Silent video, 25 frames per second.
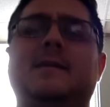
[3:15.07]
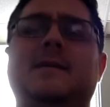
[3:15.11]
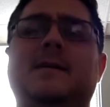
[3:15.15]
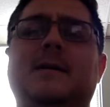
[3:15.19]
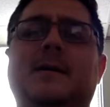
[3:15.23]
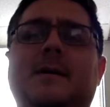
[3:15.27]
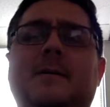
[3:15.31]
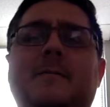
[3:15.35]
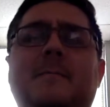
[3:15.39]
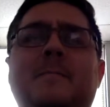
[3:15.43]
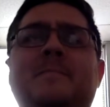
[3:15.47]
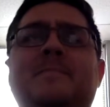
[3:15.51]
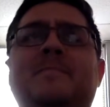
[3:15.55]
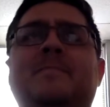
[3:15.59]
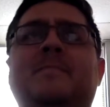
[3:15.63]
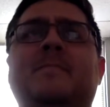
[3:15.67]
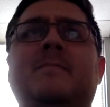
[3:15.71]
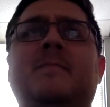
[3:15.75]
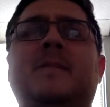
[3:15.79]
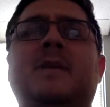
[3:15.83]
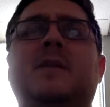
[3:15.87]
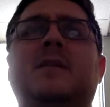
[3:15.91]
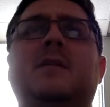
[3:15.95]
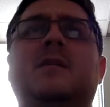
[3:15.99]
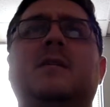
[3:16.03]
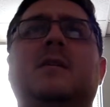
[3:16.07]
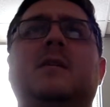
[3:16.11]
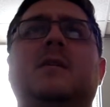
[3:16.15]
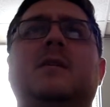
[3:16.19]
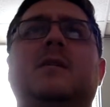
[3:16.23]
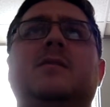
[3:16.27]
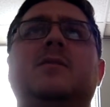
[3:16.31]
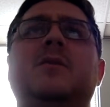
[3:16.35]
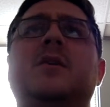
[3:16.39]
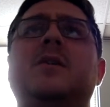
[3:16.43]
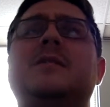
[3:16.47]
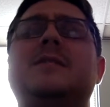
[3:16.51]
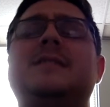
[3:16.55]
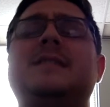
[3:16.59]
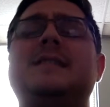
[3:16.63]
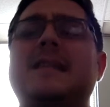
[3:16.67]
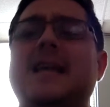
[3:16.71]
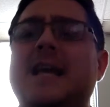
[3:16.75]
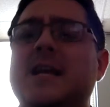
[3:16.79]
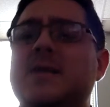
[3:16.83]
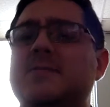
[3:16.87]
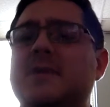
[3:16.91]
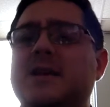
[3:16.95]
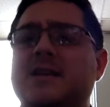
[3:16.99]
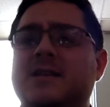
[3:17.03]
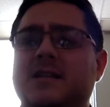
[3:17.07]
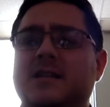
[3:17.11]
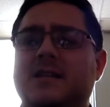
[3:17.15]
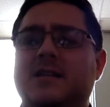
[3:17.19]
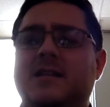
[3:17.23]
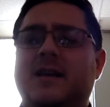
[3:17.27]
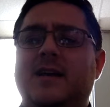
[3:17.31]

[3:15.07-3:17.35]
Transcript: not a segmented